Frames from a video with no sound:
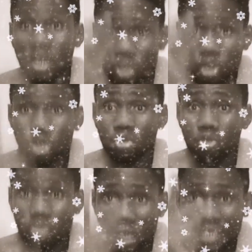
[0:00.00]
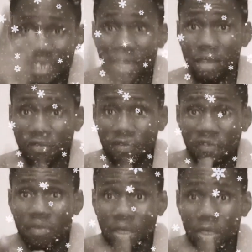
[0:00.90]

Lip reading: You should. Fulfillment